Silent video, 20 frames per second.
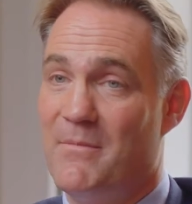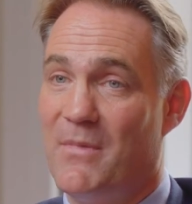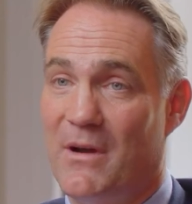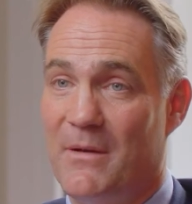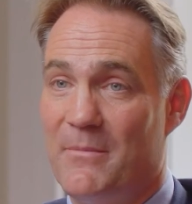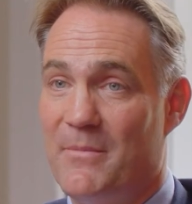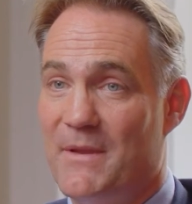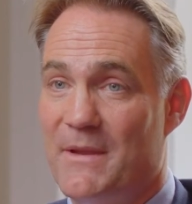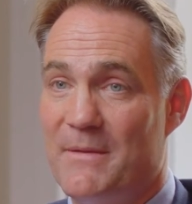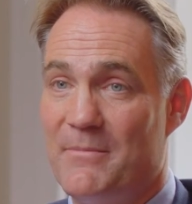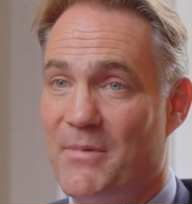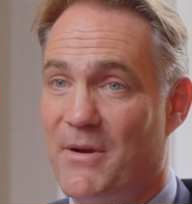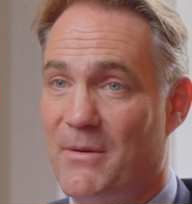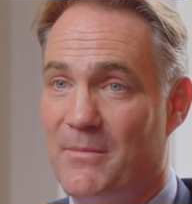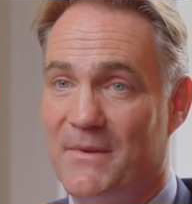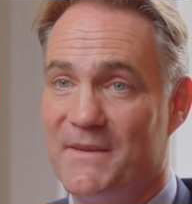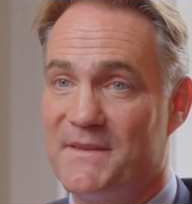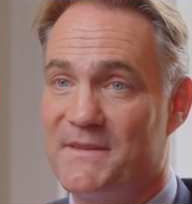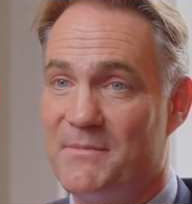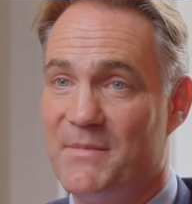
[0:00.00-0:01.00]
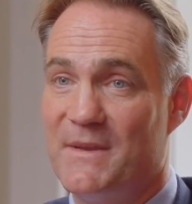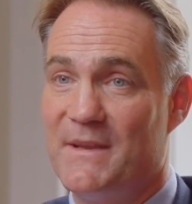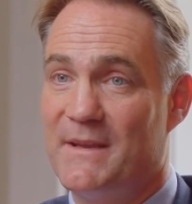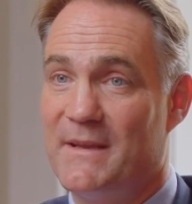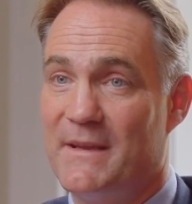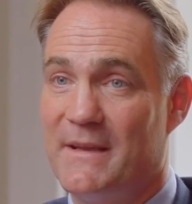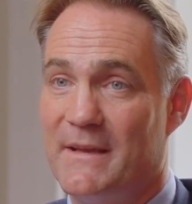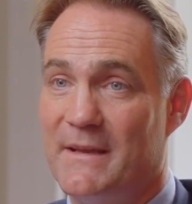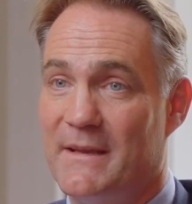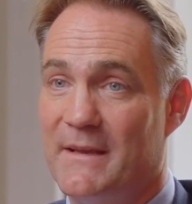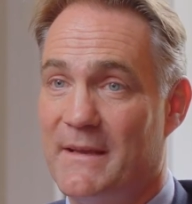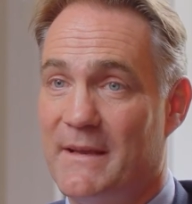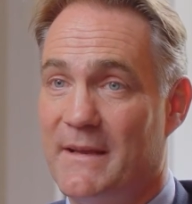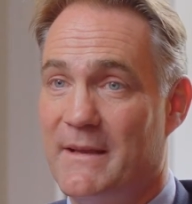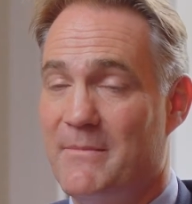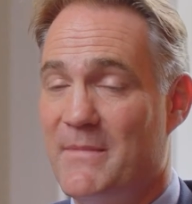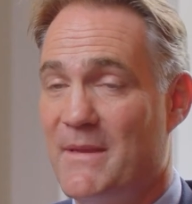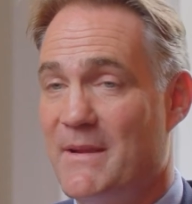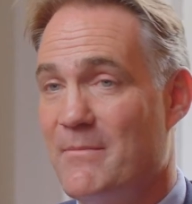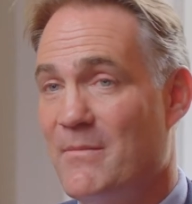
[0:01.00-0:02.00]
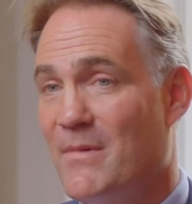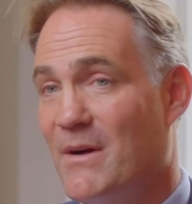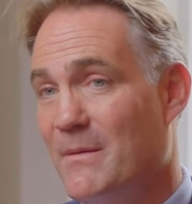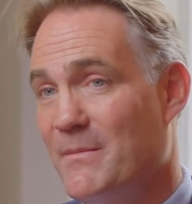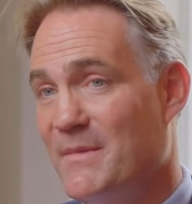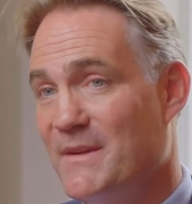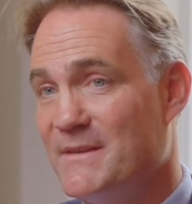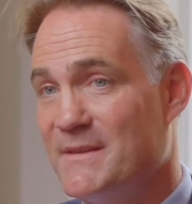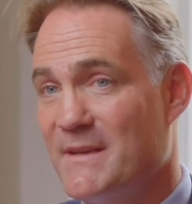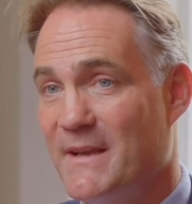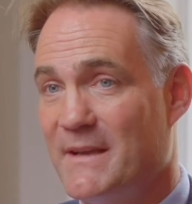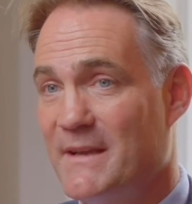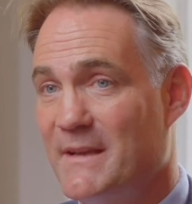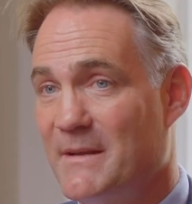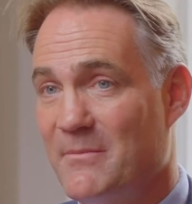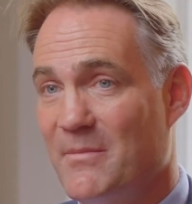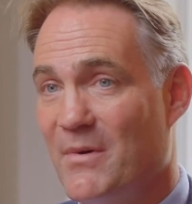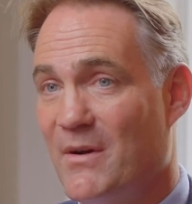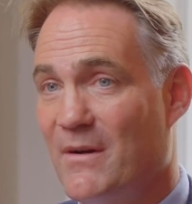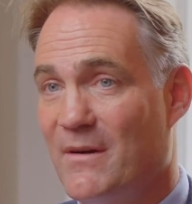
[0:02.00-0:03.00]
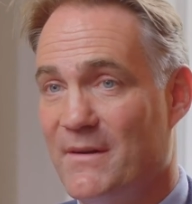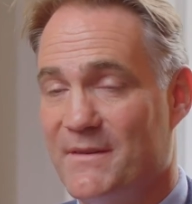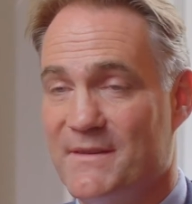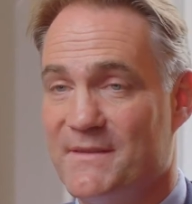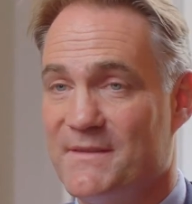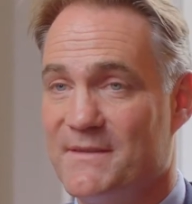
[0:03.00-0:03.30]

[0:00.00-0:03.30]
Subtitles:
might be public speaking, it might be taking part in